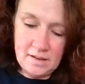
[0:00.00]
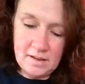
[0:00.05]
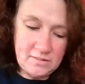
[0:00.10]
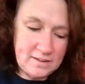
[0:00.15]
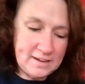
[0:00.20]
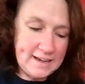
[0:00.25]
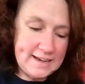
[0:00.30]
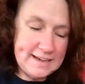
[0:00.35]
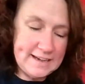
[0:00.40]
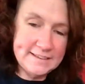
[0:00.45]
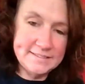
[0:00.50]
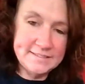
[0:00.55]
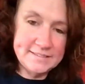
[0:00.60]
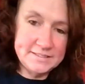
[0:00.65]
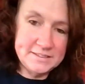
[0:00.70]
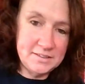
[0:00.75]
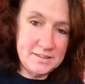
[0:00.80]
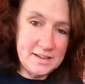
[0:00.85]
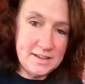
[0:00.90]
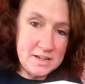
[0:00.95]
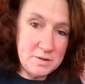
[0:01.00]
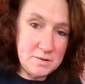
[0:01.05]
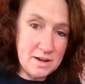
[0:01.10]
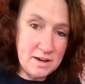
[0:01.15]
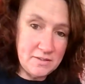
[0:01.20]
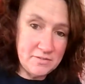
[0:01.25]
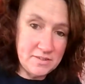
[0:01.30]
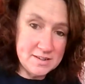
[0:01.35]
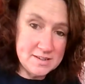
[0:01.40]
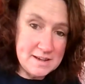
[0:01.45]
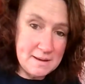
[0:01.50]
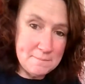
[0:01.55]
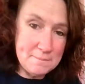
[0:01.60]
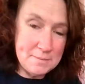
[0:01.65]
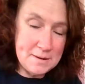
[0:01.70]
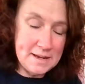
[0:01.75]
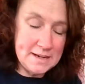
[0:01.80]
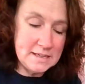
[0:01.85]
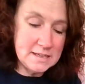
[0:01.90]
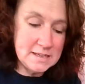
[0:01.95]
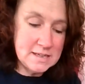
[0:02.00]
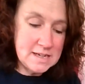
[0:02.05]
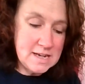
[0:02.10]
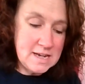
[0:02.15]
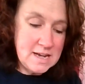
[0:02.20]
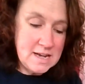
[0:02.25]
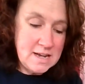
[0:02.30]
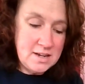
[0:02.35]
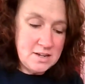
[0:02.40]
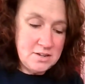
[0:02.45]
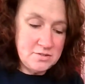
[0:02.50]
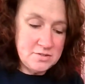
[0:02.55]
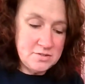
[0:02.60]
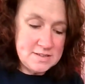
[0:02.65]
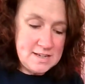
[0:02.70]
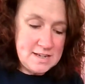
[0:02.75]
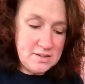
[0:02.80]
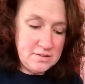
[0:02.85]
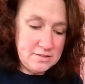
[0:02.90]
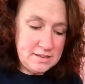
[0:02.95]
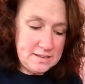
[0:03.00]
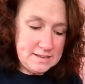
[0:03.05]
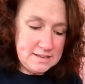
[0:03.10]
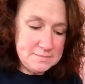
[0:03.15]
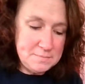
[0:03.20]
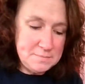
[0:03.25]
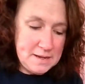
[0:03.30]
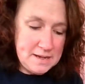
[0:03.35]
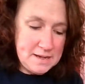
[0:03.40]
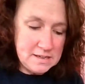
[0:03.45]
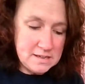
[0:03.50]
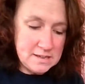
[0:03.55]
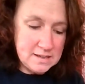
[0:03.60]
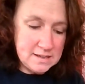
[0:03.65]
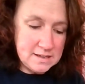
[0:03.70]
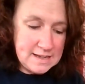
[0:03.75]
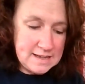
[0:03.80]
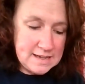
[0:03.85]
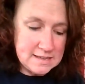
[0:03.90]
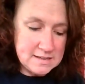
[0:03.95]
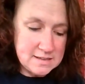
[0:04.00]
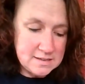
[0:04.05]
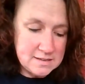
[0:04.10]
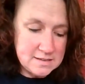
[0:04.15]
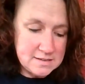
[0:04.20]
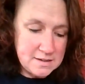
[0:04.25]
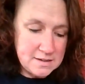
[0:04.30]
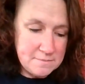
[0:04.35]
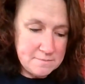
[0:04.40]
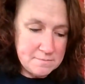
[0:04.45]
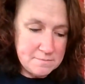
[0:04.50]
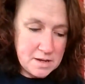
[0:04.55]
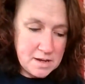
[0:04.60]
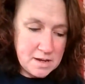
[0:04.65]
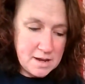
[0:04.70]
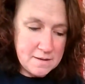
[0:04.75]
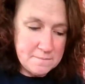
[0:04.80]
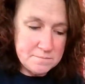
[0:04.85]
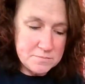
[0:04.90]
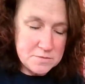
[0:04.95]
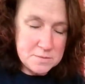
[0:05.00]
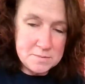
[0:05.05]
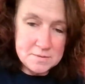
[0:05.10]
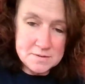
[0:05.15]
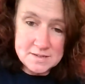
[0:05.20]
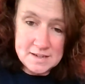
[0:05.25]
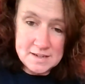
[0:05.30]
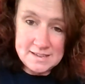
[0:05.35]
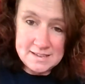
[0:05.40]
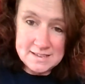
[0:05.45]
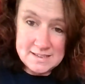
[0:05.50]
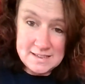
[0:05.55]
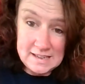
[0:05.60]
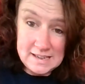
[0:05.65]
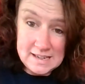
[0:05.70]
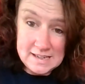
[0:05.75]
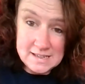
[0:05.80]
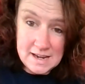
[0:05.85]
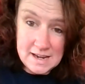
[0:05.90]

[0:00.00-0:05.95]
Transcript: Okay, so then you have a template. You'll see on this bit that there's some double-sided sticky